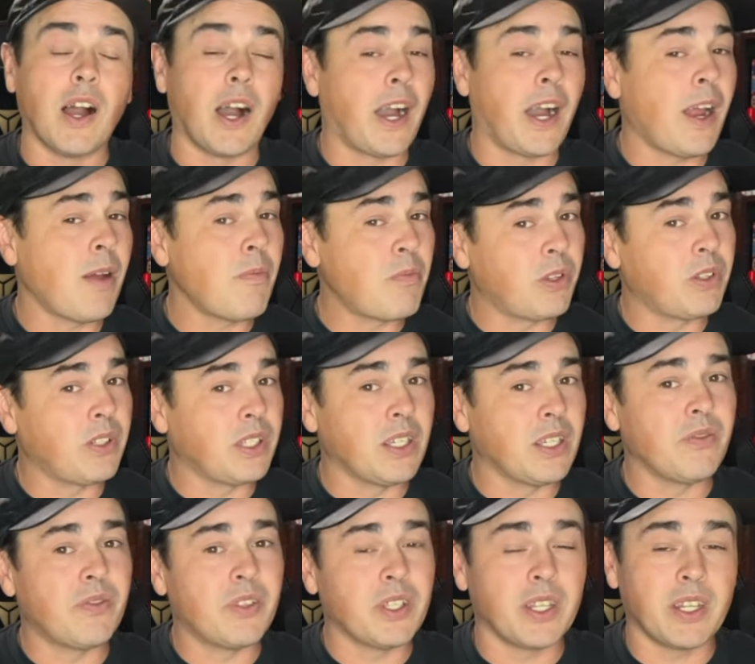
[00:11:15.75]
I
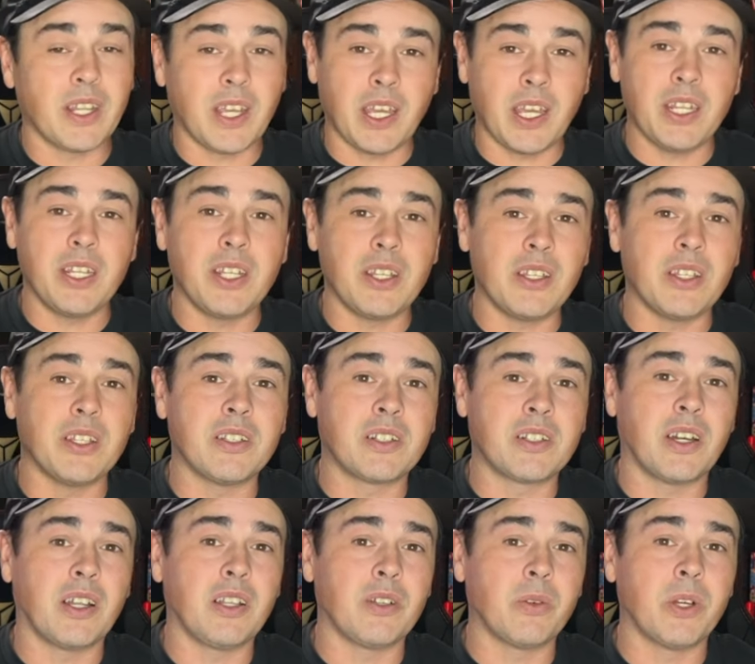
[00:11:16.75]
believe that any of these
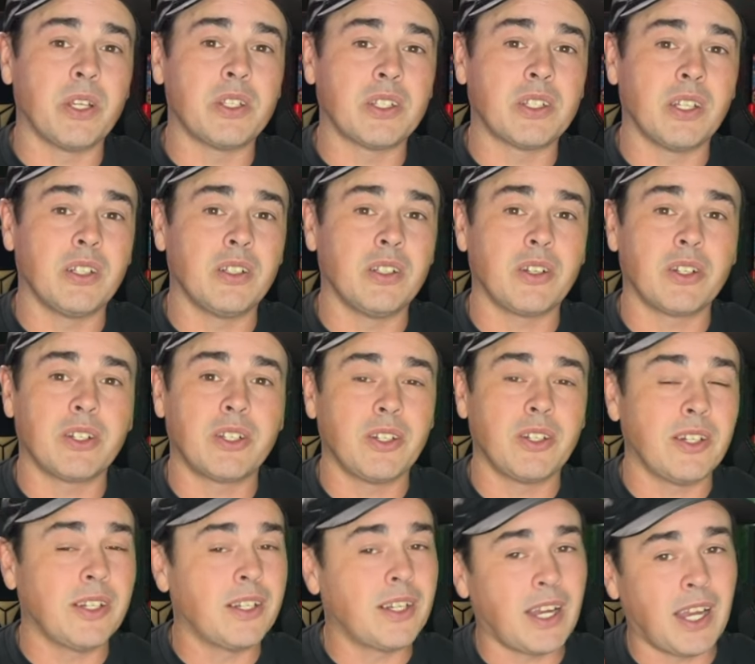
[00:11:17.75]
colorways can look
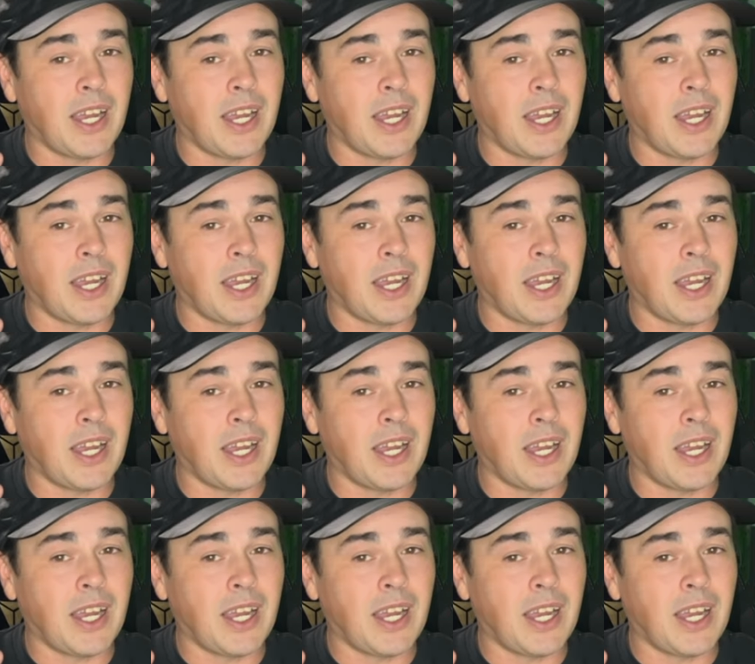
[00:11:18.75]
good.